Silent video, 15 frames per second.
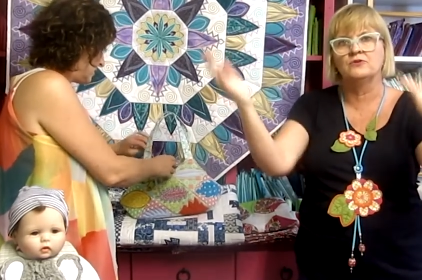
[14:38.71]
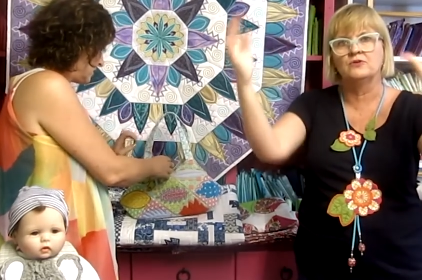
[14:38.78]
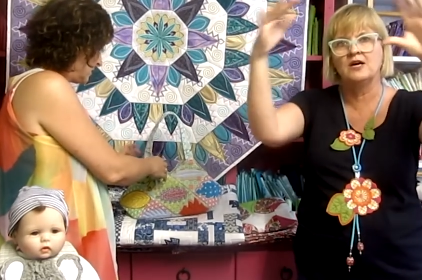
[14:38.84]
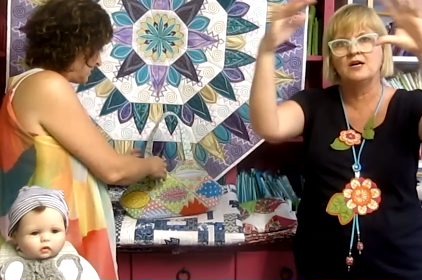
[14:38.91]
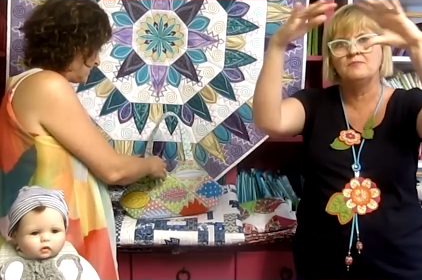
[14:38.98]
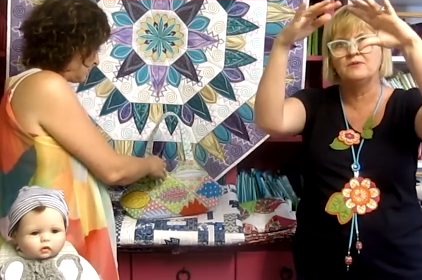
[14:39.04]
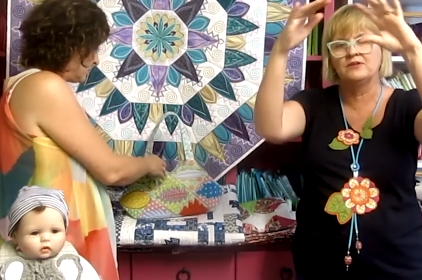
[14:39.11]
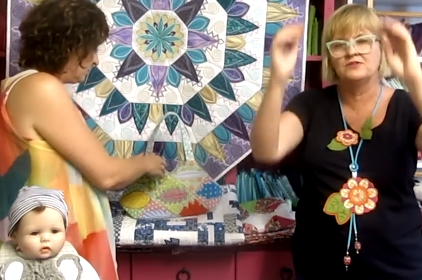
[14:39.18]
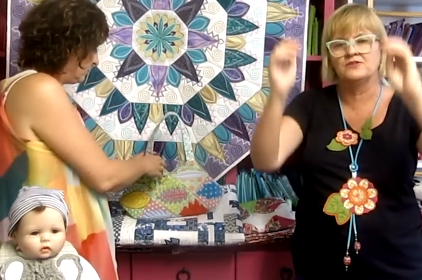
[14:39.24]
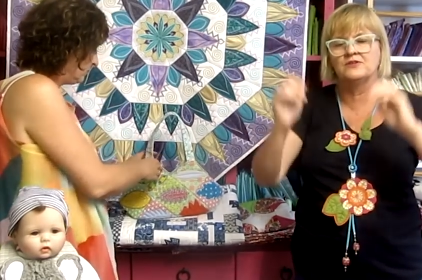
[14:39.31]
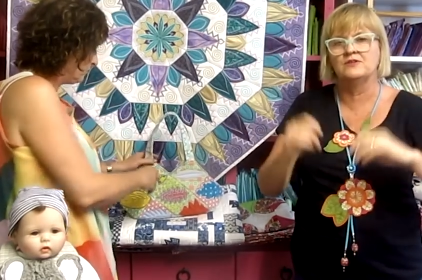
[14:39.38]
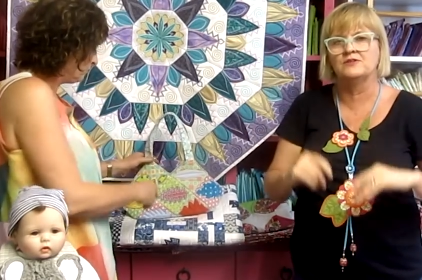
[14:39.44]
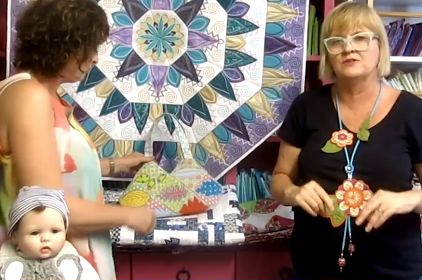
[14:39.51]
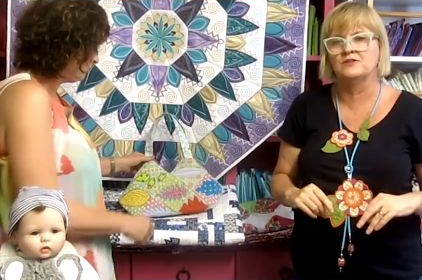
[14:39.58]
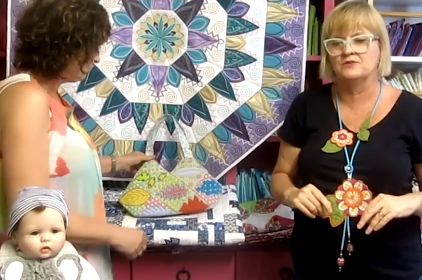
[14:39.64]
Speaker 1: all up and it
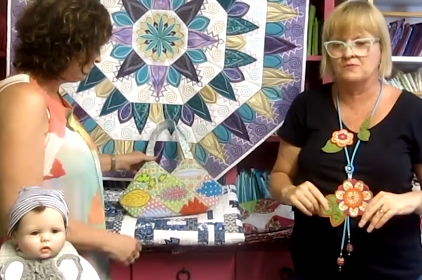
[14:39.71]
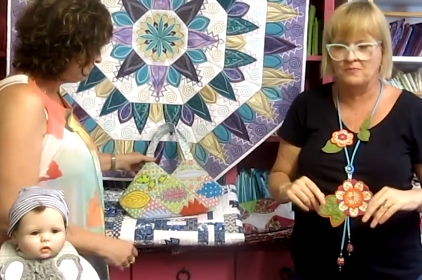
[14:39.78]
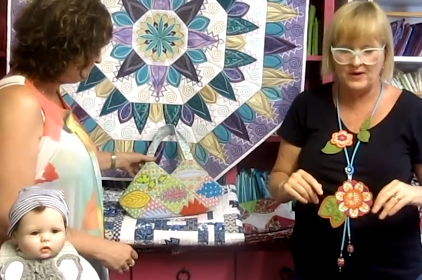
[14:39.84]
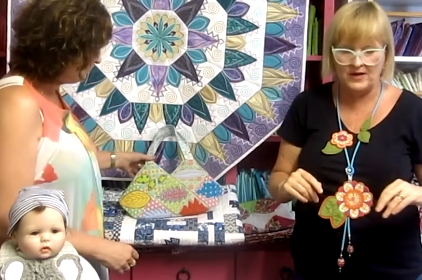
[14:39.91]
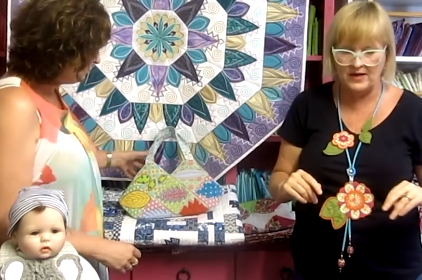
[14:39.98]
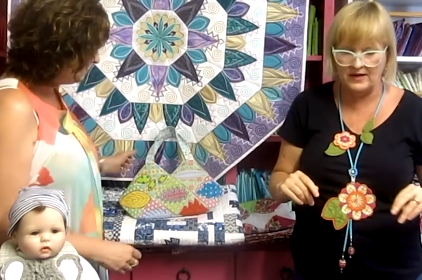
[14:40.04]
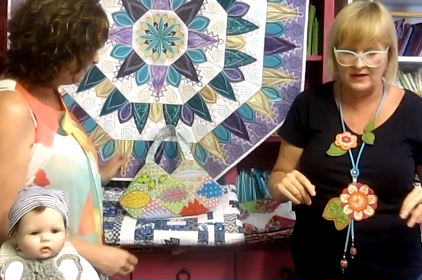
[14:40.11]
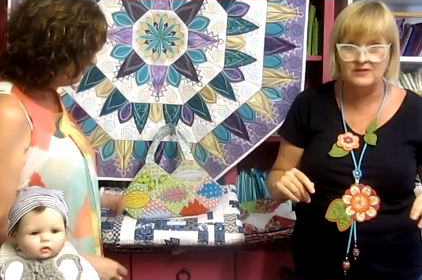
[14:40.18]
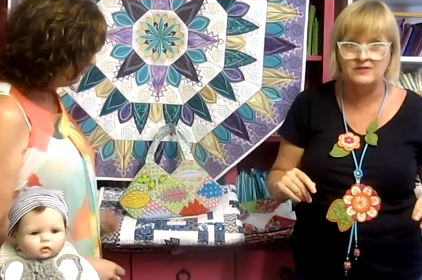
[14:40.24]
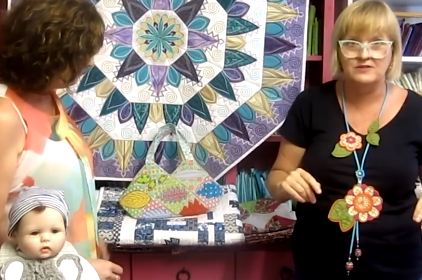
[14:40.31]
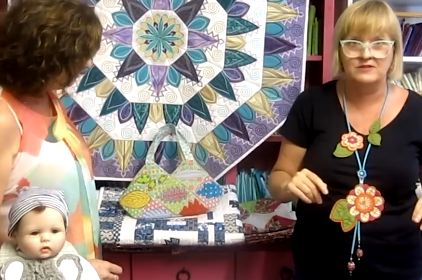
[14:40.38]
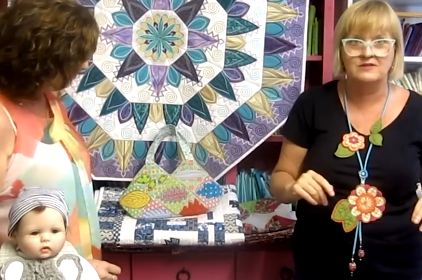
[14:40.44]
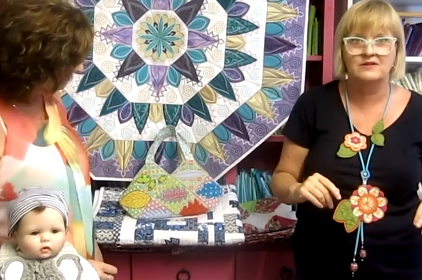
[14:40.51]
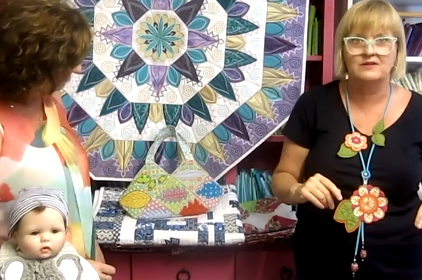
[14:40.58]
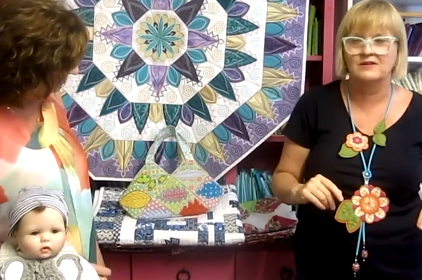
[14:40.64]
turns into a bag.
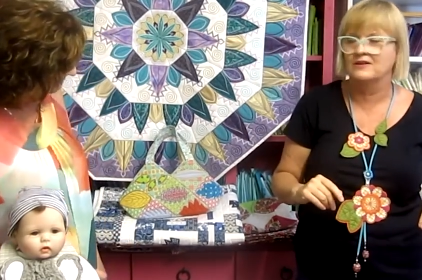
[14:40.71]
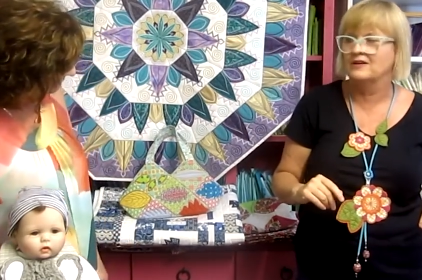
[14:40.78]
It's